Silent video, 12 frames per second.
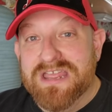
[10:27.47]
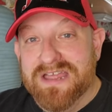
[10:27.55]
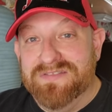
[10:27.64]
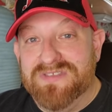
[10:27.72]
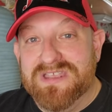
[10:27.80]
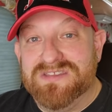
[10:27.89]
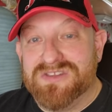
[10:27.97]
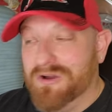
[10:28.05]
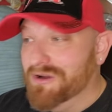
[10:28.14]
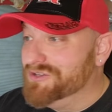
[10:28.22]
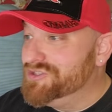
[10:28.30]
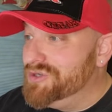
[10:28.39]
And these
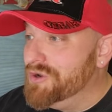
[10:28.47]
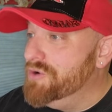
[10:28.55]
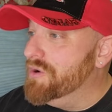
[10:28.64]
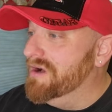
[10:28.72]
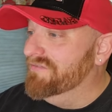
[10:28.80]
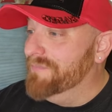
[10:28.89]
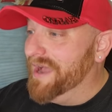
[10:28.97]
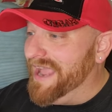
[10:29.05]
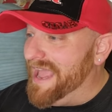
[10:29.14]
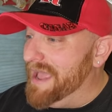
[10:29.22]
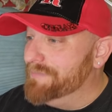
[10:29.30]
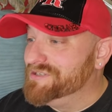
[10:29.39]
are two of
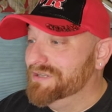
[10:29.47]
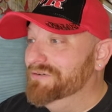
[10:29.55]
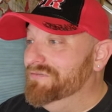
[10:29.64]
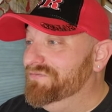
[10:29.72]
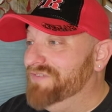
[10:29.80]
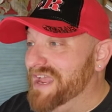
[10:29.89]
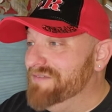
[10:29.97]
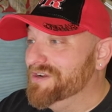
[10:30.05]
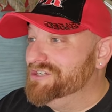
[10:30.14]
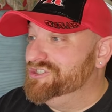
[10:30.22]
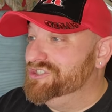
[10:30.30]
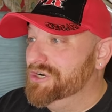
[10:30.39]
my absolute
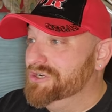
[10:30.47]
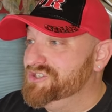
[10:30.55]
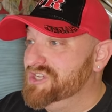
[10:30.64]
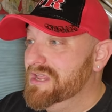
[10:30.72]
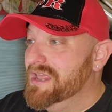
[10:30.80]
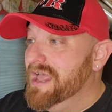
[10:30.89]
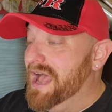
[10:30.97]
favorite shirts